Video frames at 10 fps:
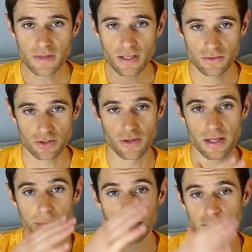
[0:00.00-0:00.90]
So
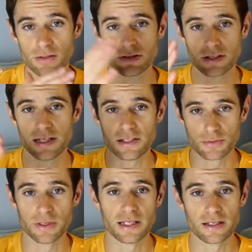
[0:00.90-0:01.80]
the miles each
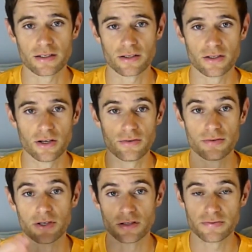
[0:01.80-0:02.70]
week over the
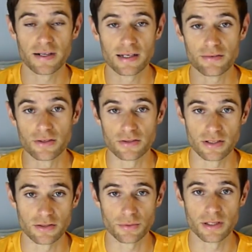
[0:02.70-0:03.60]
first 5 of the
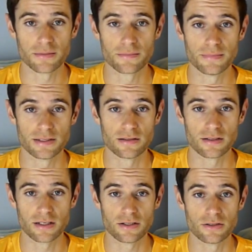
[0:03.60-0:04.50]
6-week
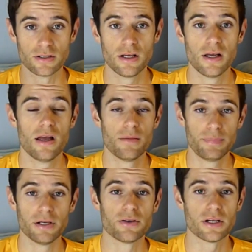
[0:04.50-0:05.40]
mesocycle
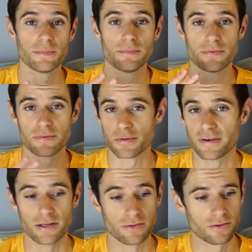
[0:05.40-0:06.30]
build up from
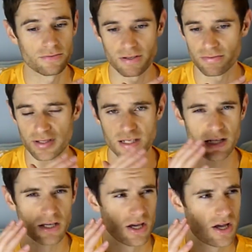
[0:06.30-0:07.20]
around
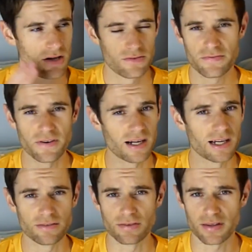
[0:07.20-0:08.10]

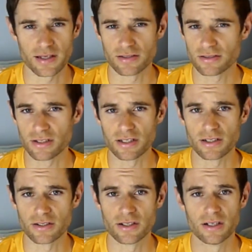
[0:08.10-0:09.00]
55, I think I started
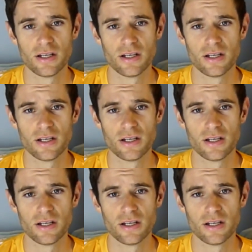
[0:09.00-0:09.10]
on,